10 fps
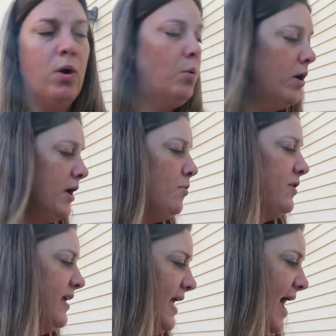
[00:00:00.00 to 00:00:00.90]
we're working
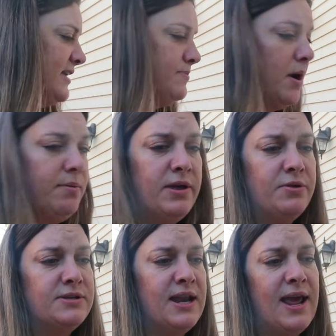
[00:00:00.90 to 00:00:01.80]
with a gas
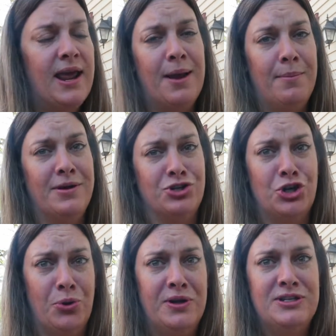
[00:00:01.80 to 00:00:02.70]
barbecue today, and I'm gonna
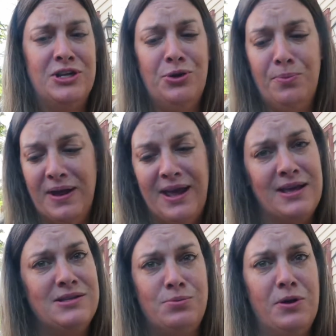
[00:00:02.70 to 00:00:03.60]
show it to you, but
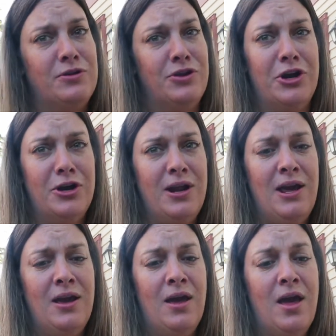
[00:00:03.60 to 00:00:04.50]
it's real
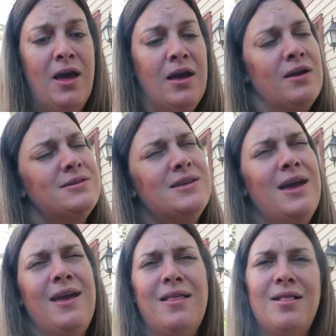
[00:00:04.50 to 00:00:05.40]
dirty Cause
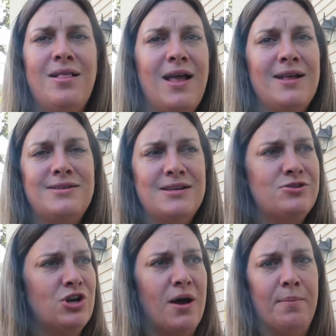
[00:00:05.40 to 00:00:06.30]
like, that's
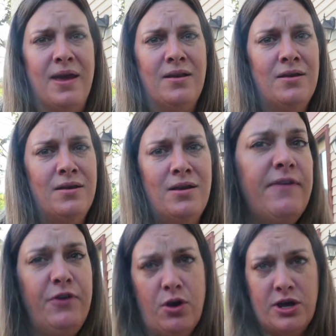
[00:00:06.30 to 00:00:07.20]
his job, man.
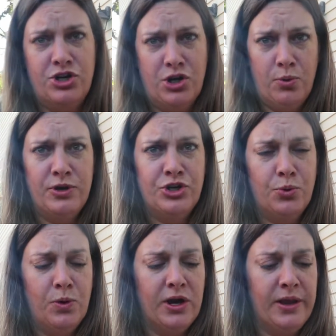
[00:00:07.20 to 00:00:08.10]
If you're not sure what
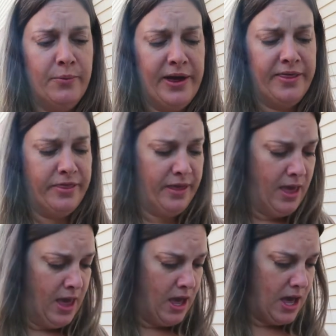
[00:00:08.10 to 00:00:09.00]
you're working with,
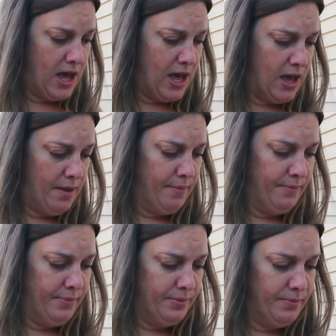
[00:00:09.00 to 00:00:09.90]
um,
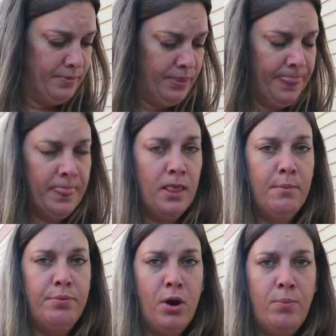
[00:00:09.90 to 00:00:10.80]

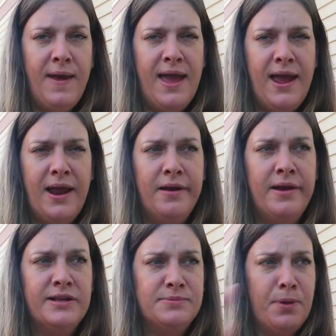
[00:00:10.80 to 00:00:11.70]
propane is